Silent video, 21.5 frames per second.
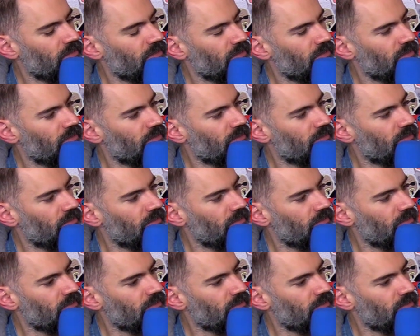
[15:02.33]

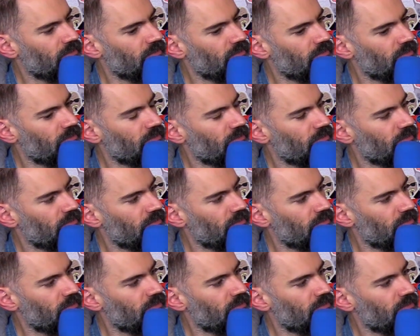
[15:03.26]

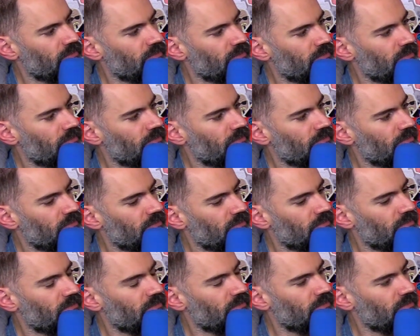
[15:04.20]

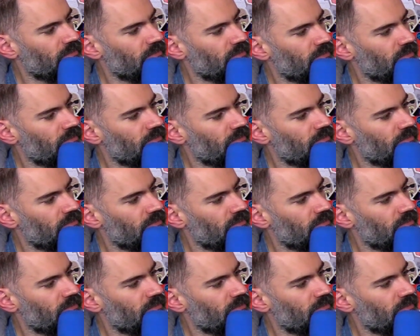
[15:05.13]
No words are spoken by the person on screen.